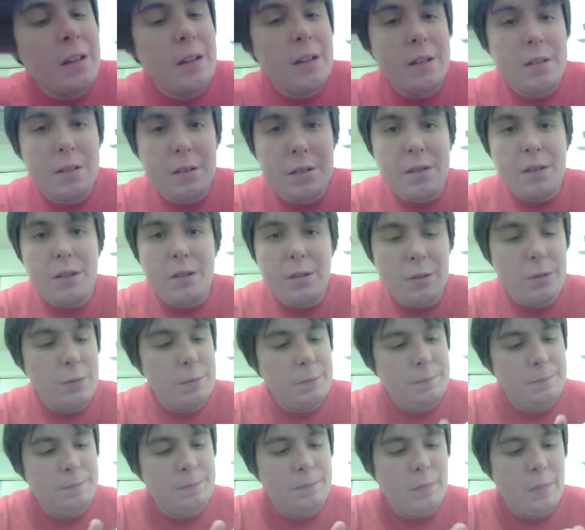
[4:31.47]
So
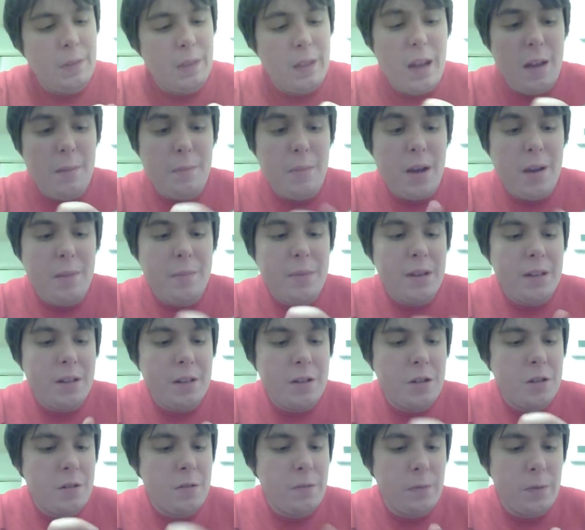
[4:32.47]
that might be an
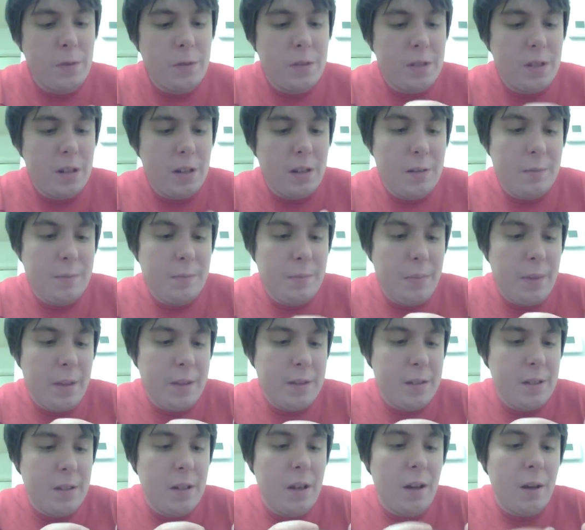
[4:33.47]
issue for some.
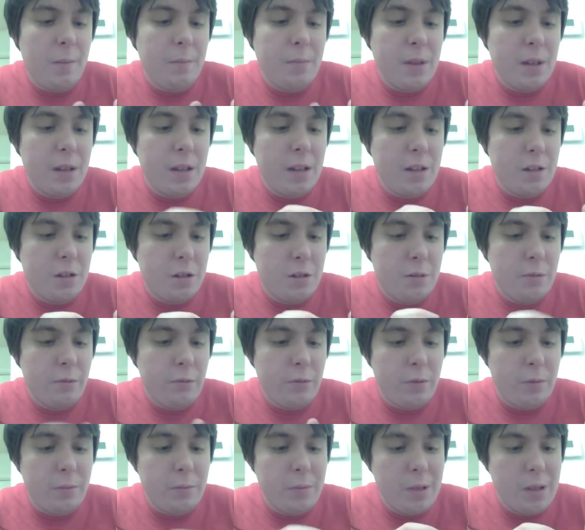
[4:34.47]
It's not a big issue
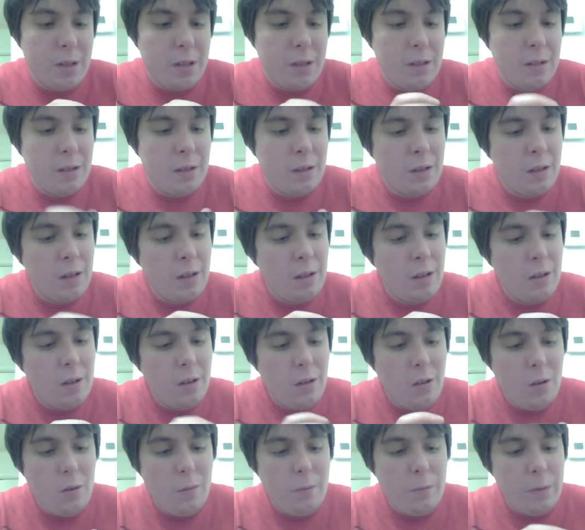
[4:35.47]
for me.
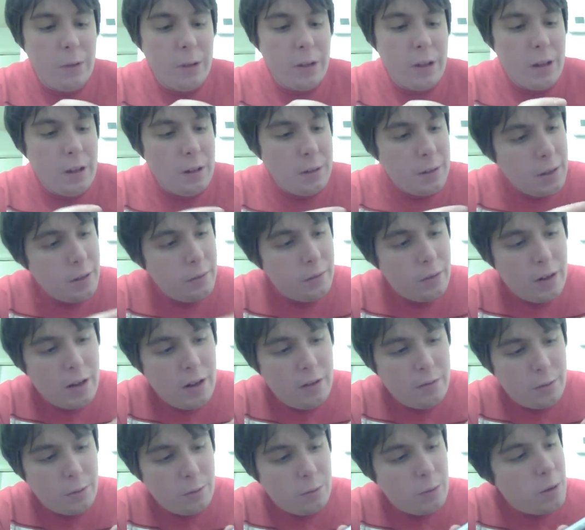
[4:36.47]
Hopefully I'll never
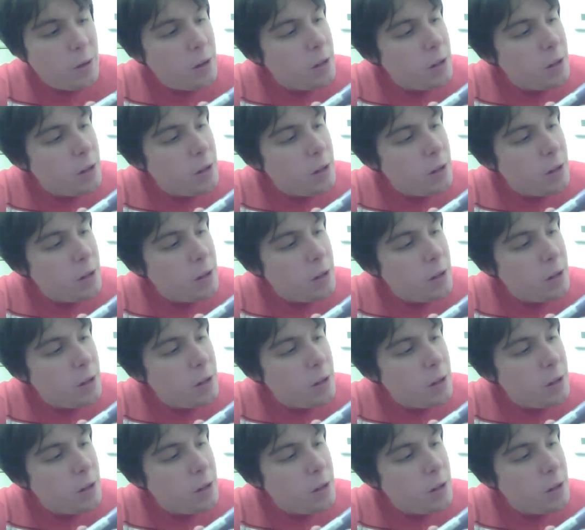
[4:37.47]
have to worry